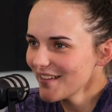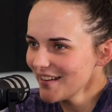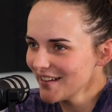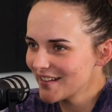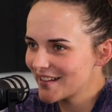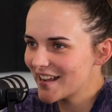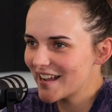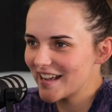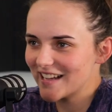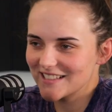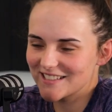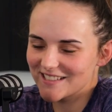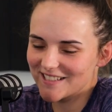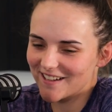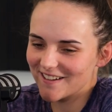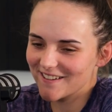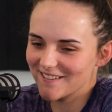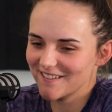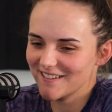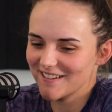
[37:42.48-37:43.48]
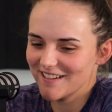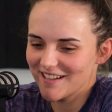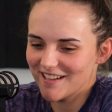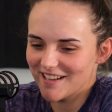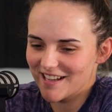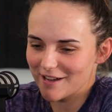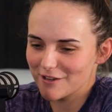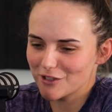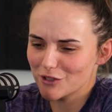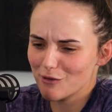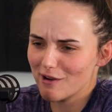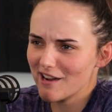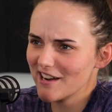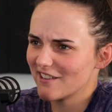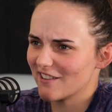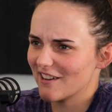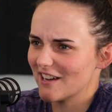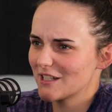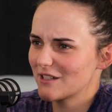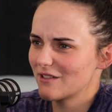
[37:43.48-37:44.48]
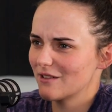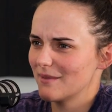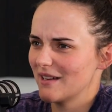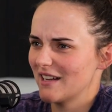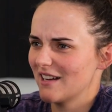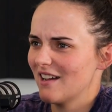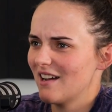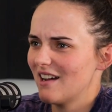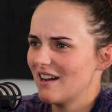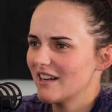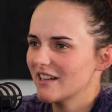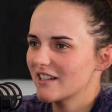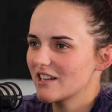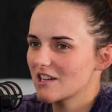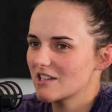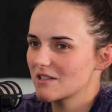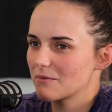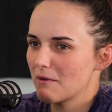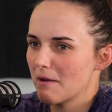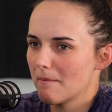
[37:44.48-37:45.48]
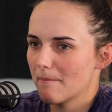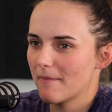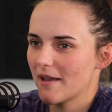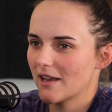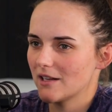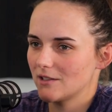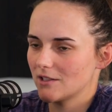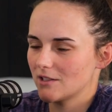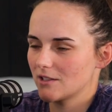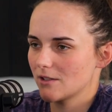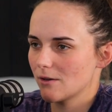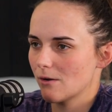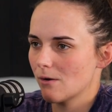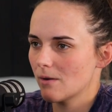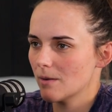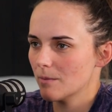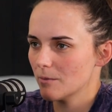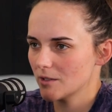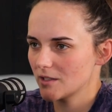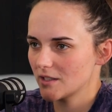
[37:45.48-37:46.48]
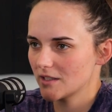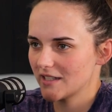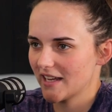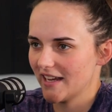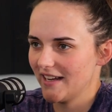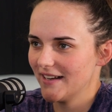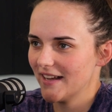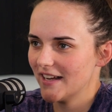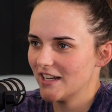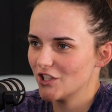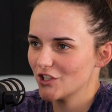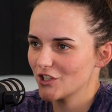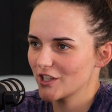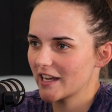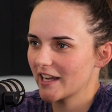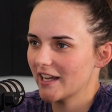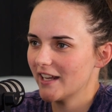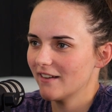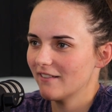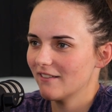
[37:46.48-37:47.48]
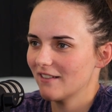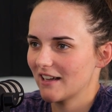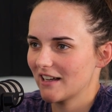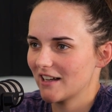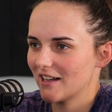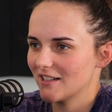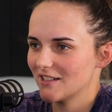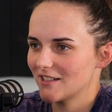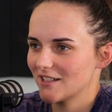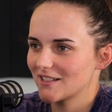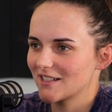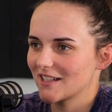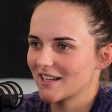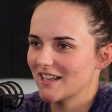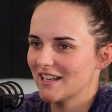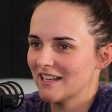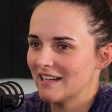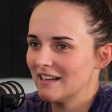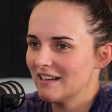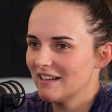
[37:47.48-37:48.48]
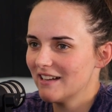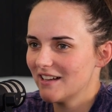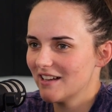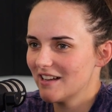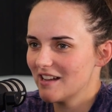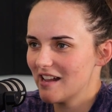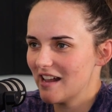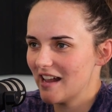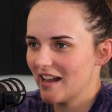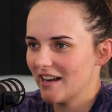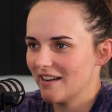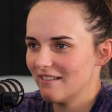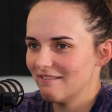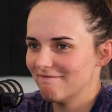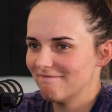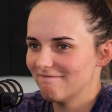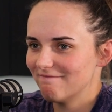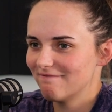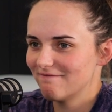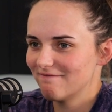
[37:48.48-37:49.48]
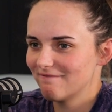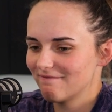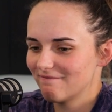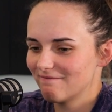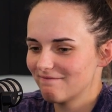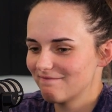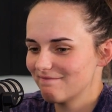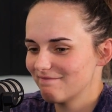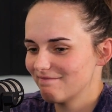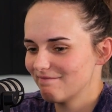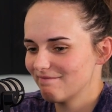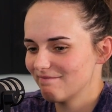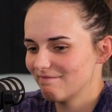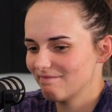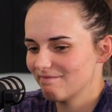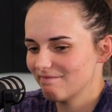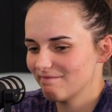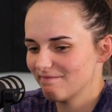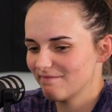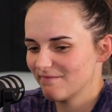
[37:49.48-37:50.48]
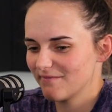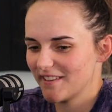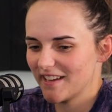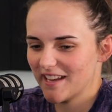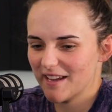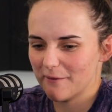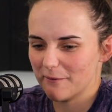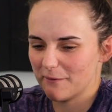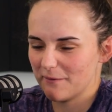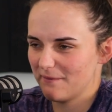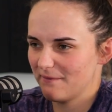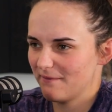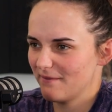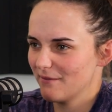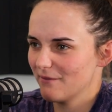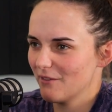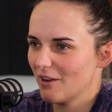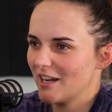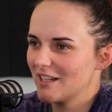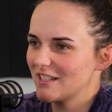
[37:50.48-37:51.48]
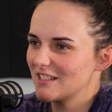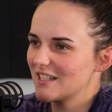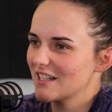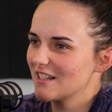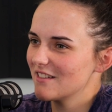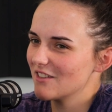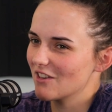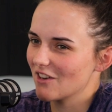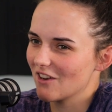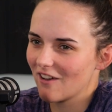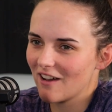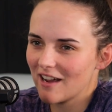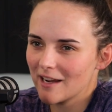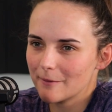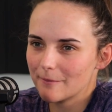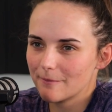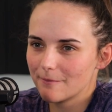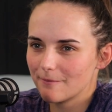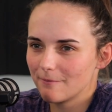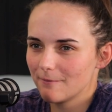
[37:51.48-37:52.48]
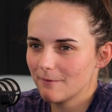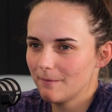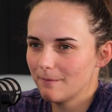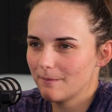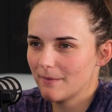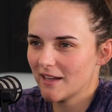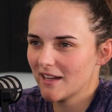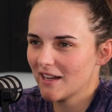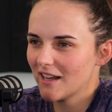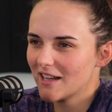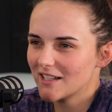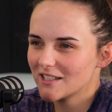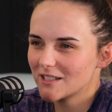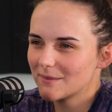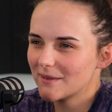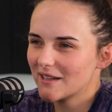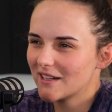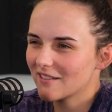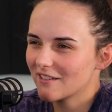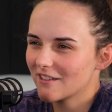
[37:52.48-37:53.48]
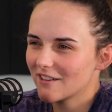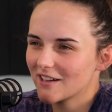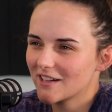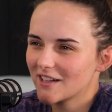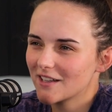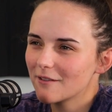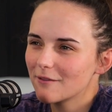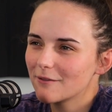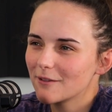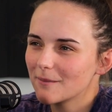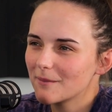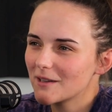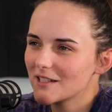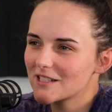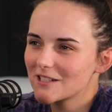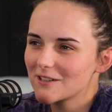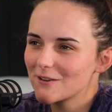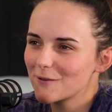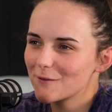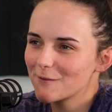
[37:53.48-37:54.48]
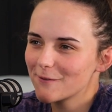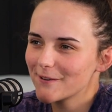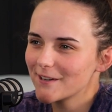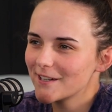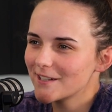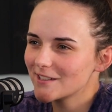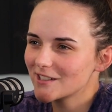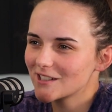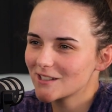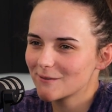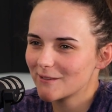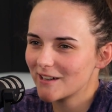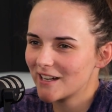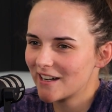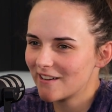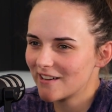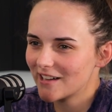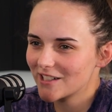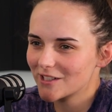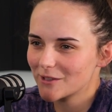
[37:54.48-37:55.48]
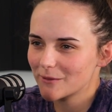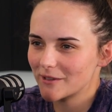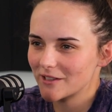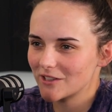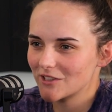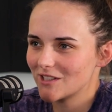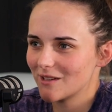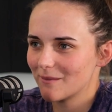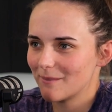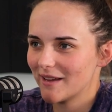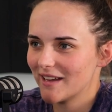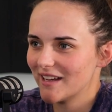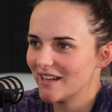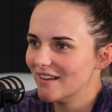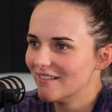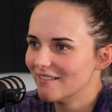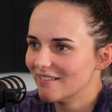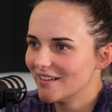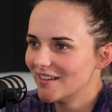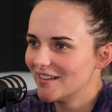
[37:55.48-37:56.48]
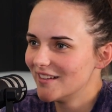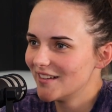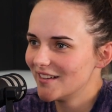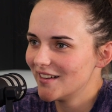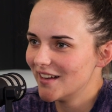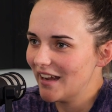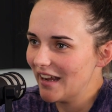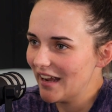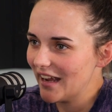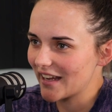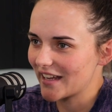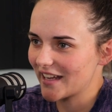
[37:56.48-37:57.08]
Yeah, so it was quite nice for me. Like, I just went back to school and was a teenager again. Like, I was just a kid. And, yeah, I didn't like being asked about cricket from my school friends as well. I just wanted to be a